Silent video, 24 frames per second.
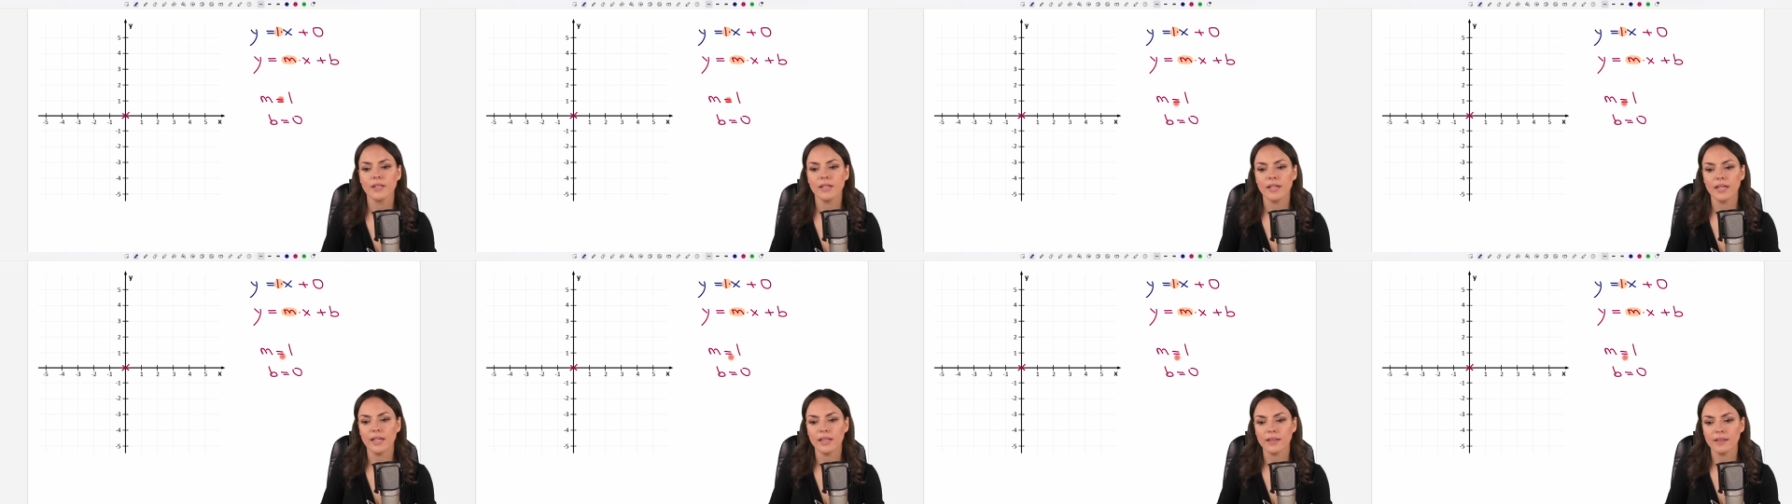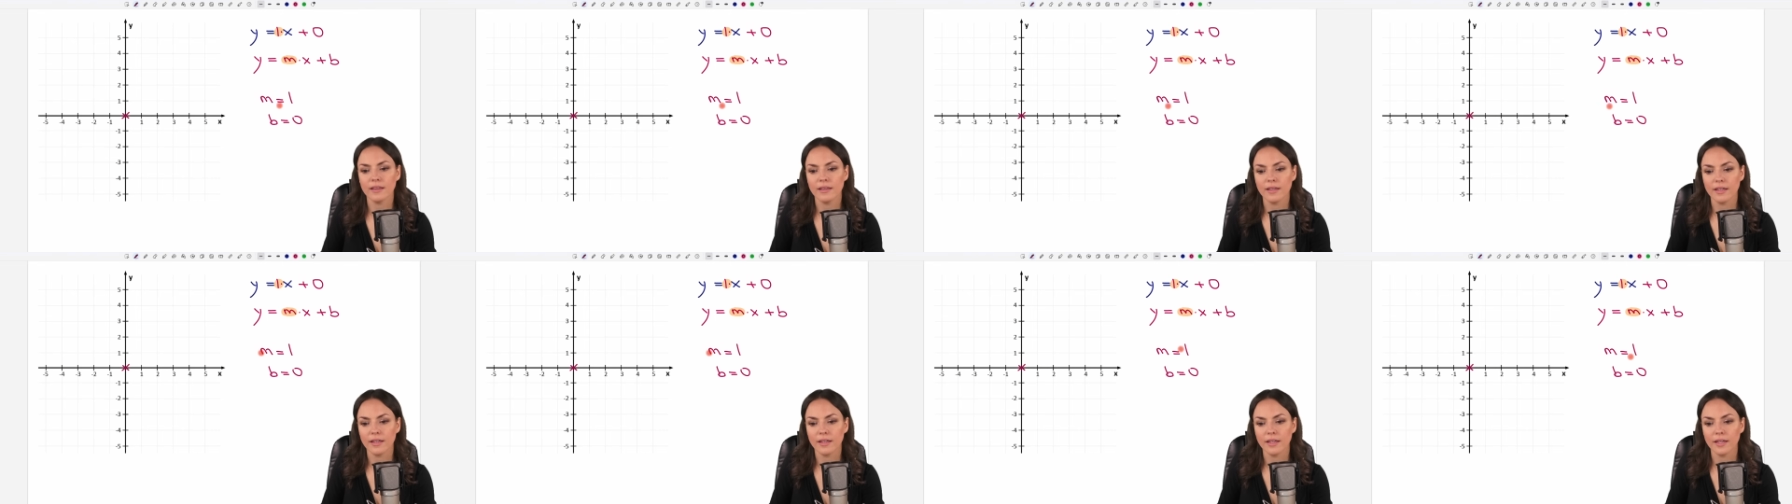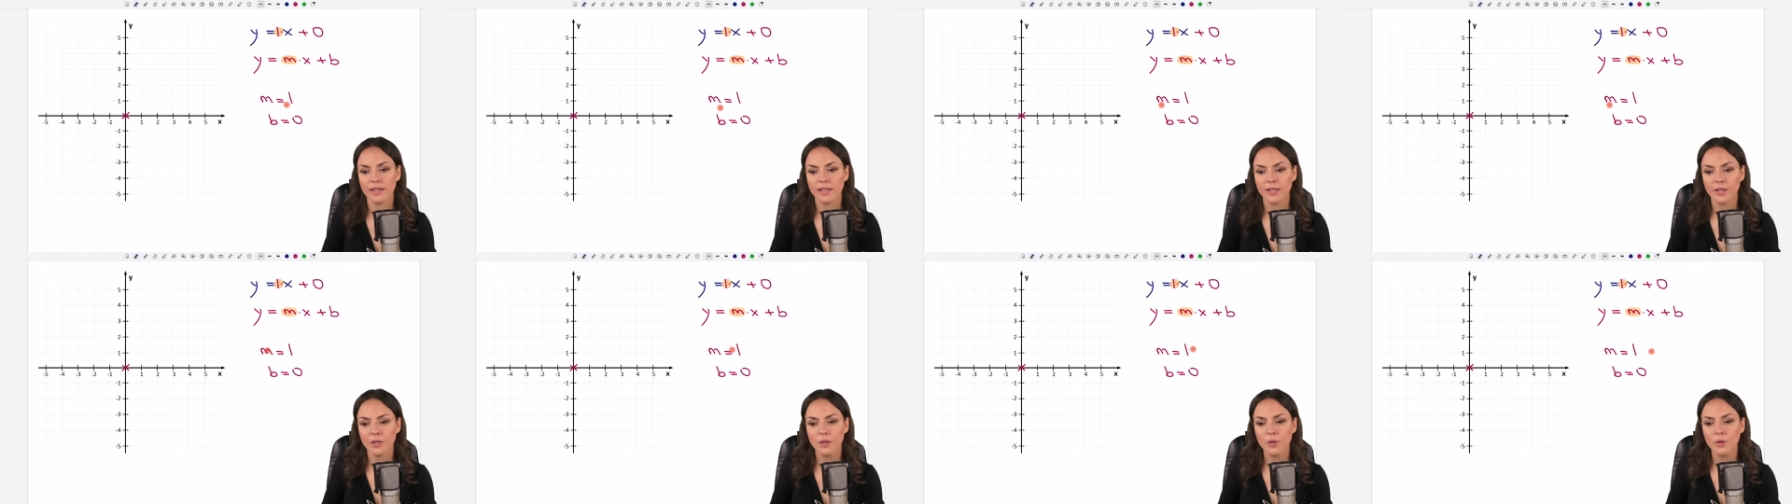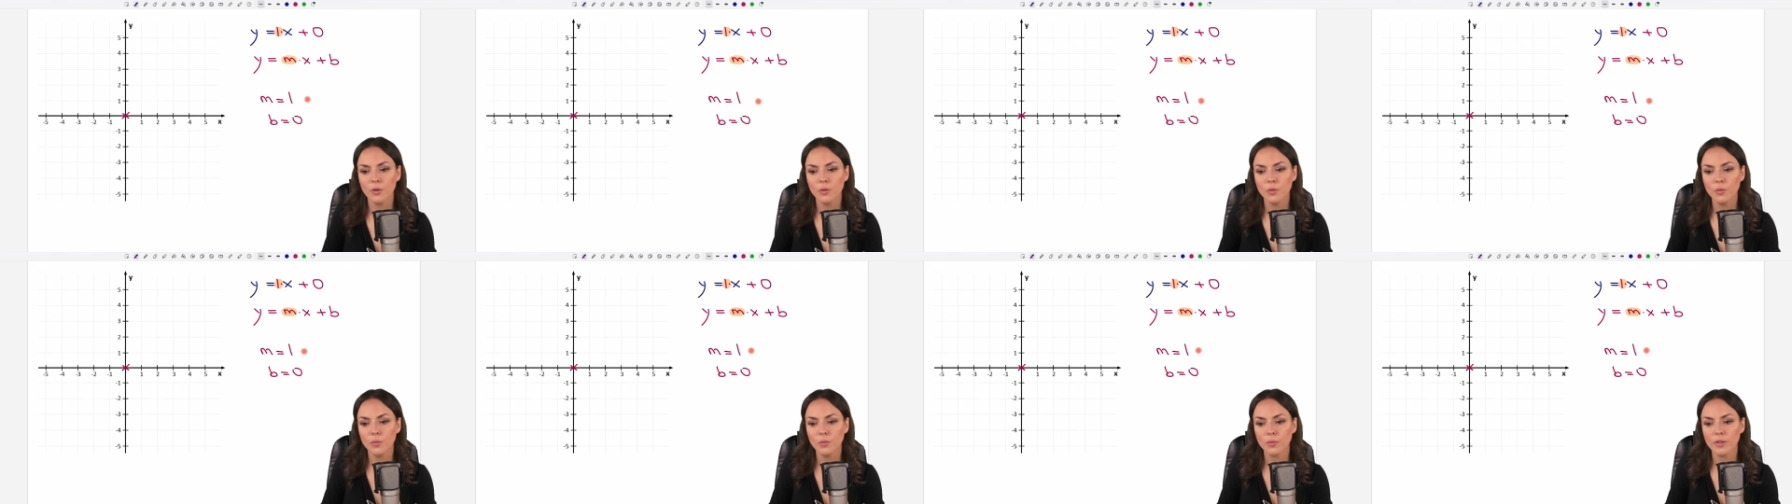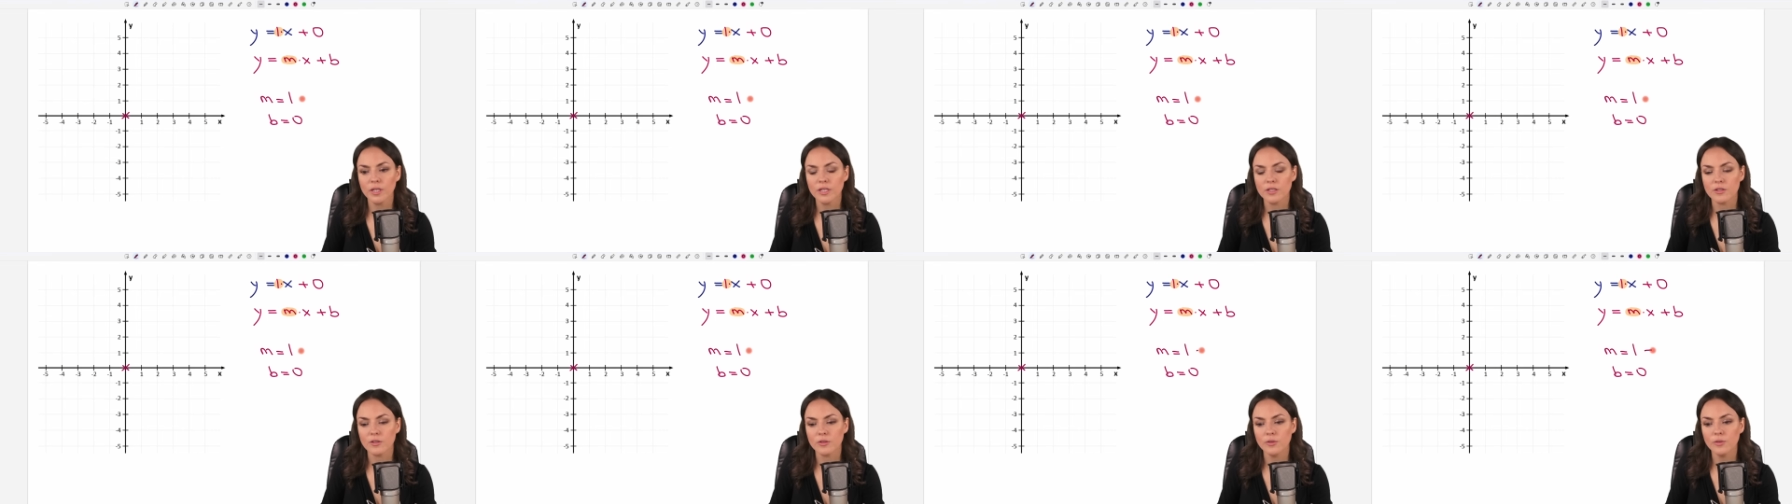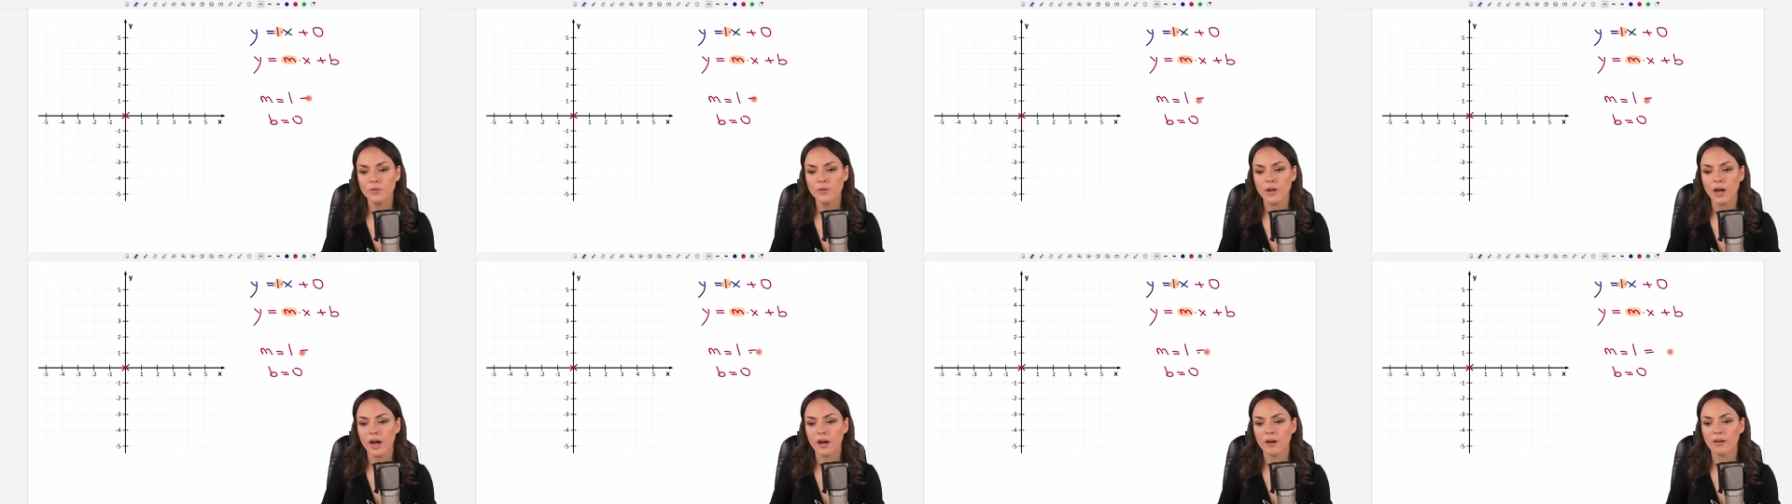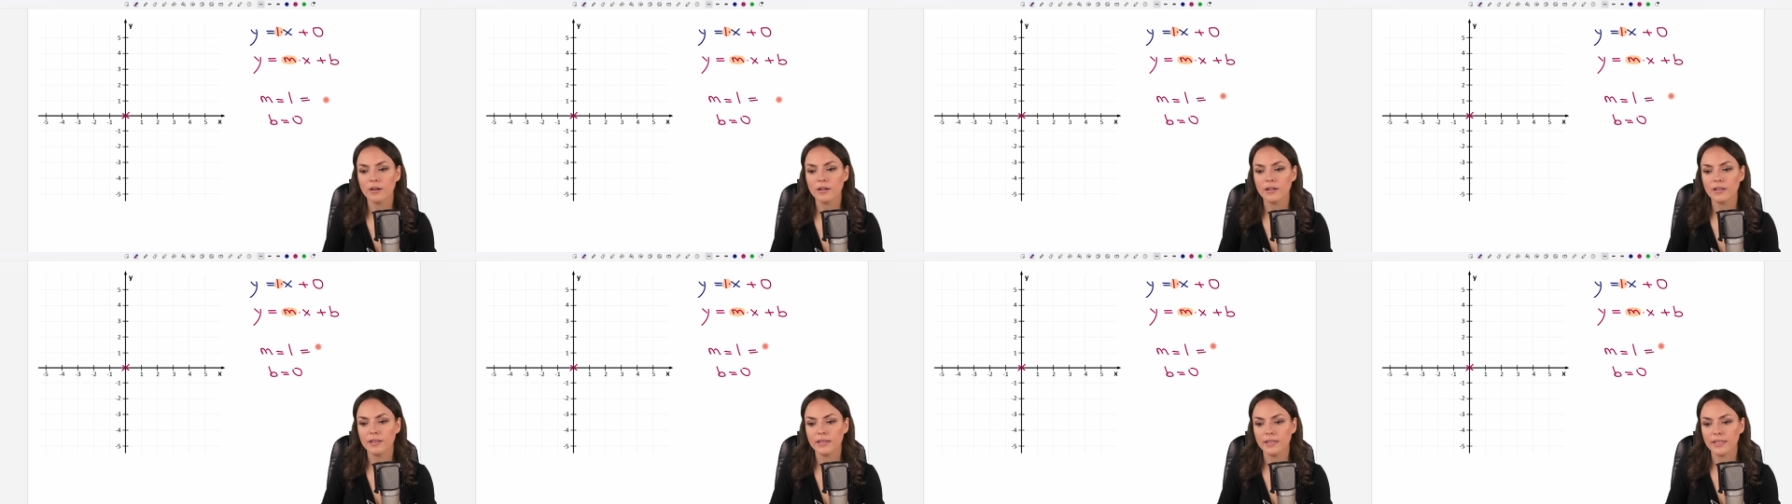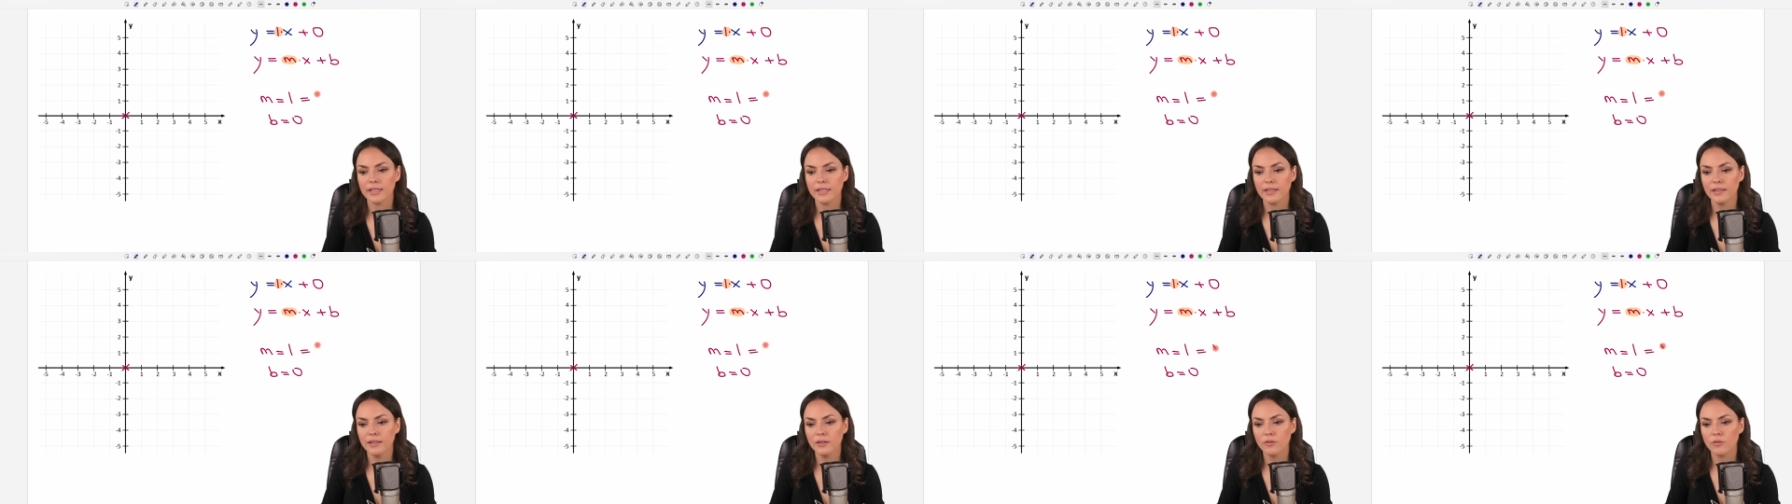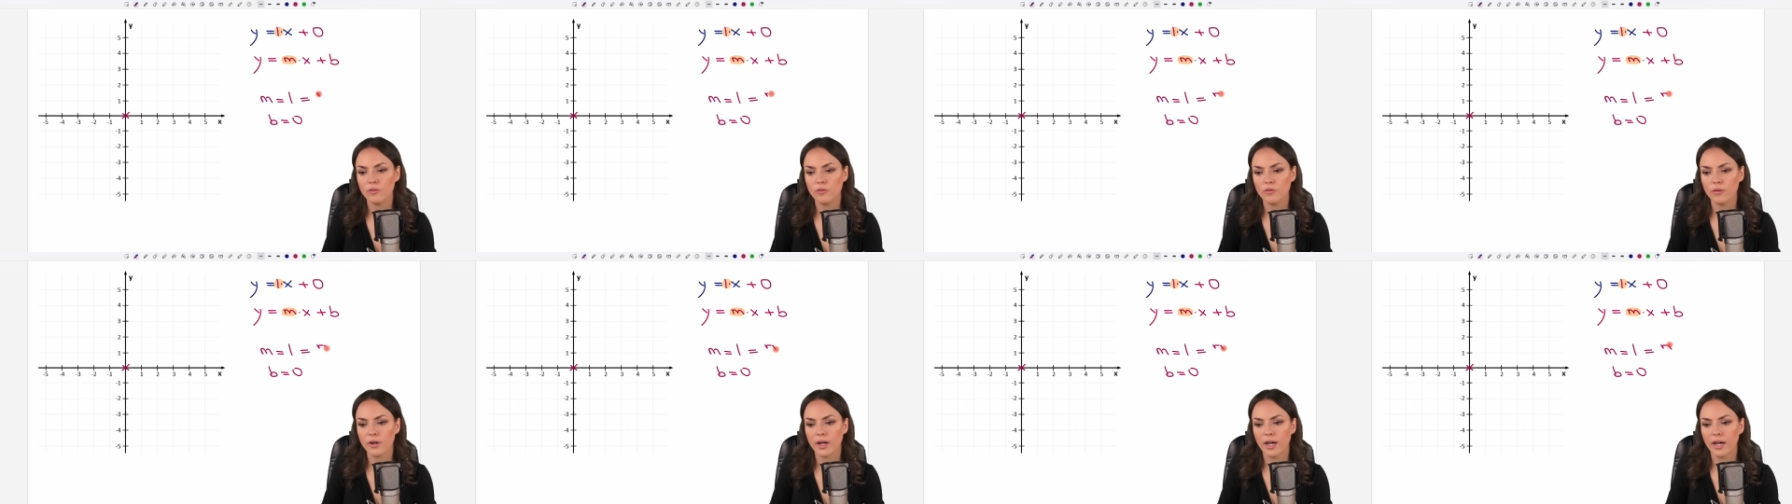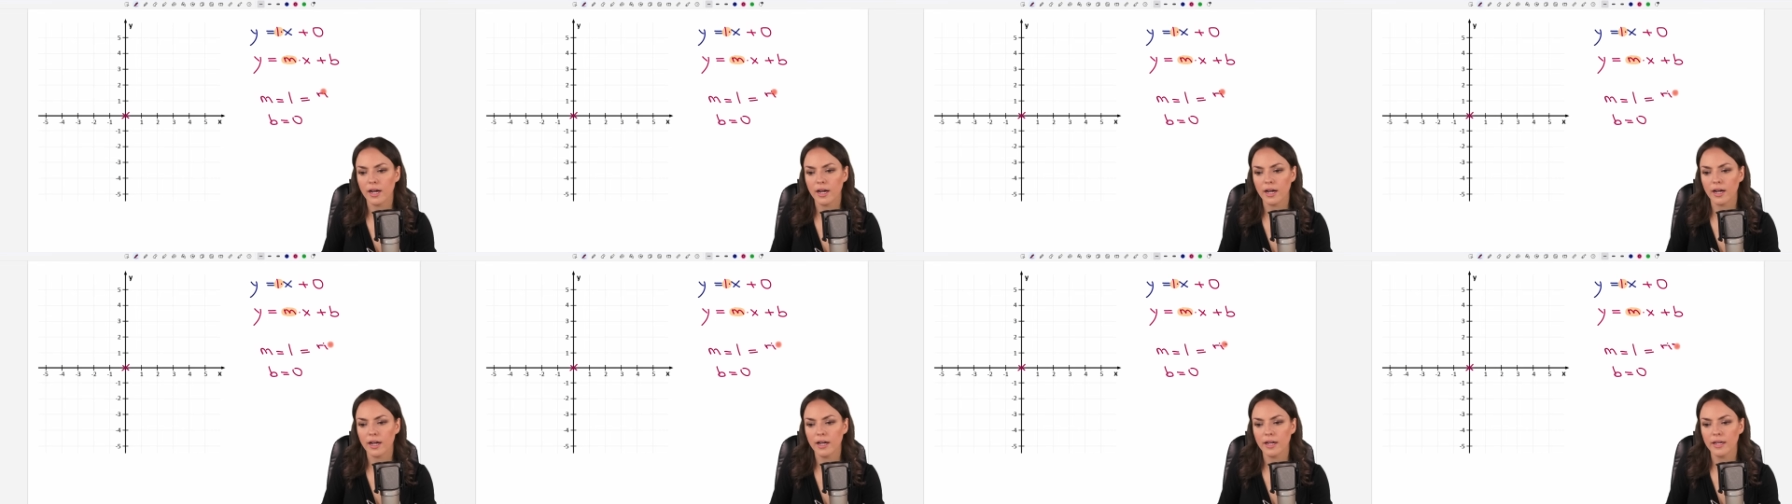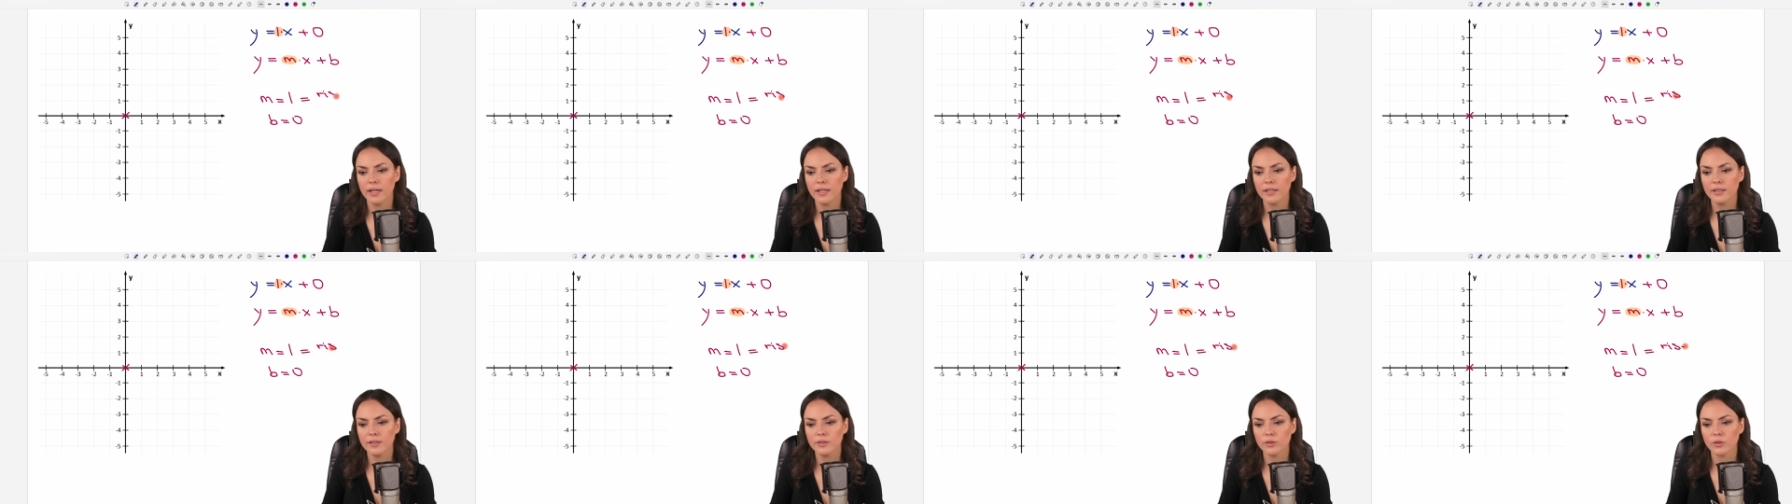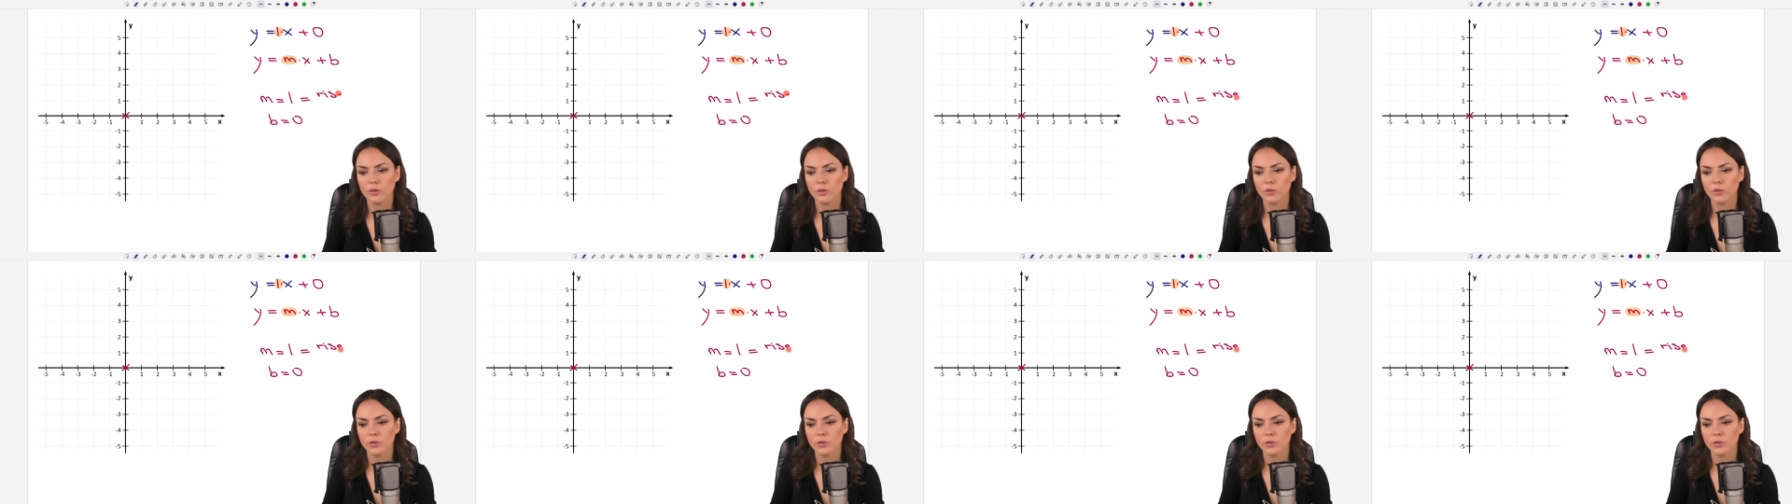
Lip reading: And then we do our little rise